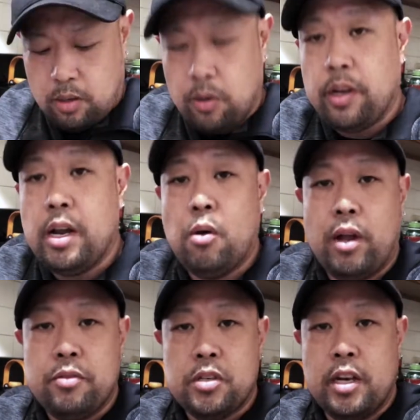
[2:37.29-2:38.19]
Okay, now, well,
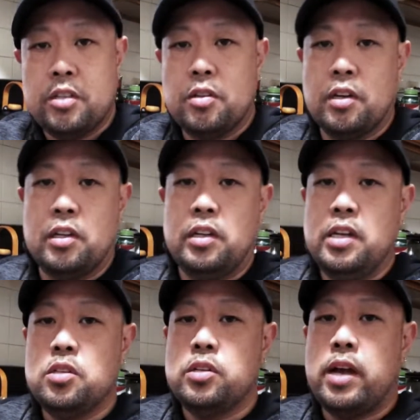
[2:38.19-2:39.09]
I've set it to the
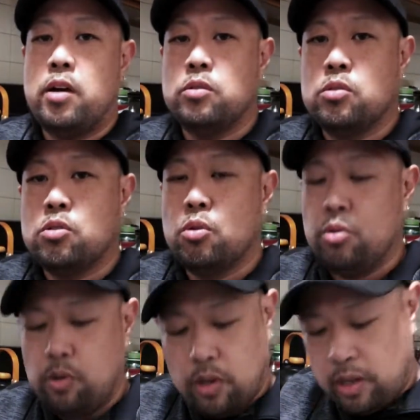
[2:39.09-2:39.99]
clean sound, so
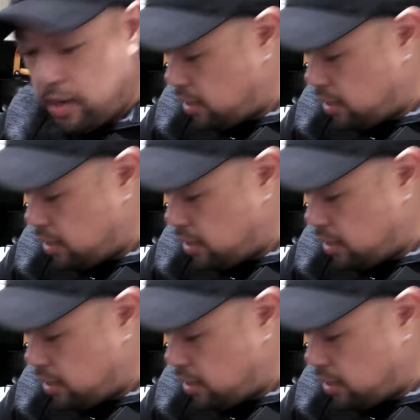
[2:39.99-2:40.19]
you can kind of